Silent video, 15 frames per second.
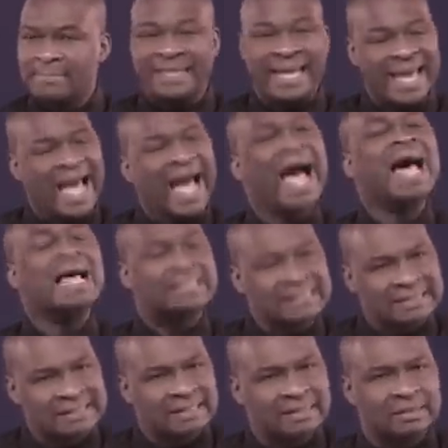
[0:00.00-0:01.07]
They
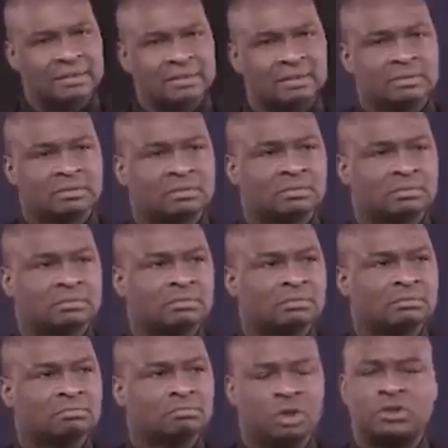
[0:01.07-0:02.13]
ask,
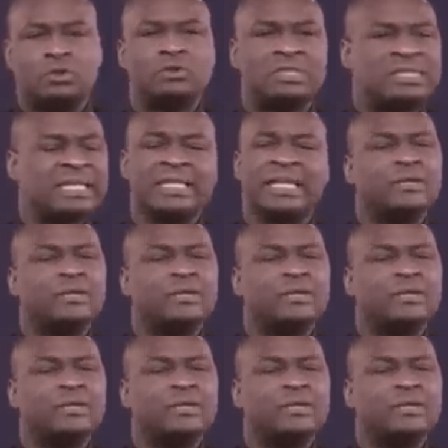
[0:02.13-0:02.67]
but you see,